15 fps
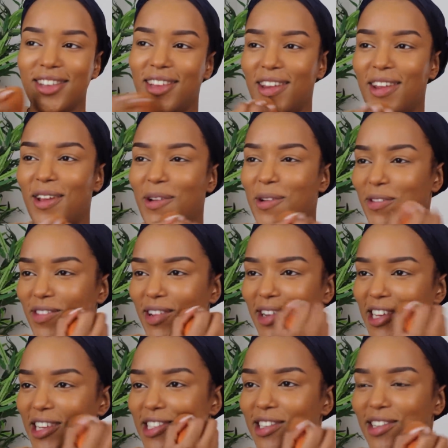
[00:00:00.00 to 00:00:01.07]
a no
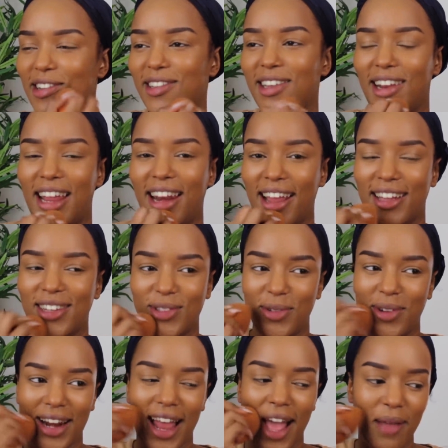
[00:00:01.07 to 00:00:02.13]
foundation look and an actual
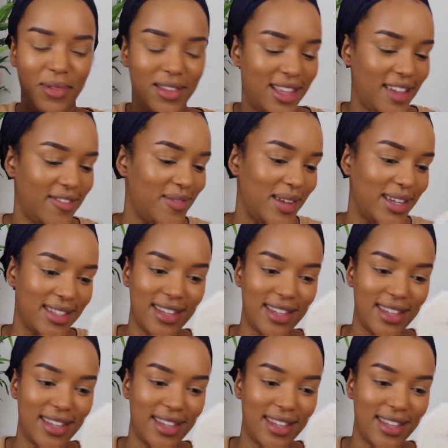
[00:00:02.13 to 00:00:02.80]
glam. Does that even make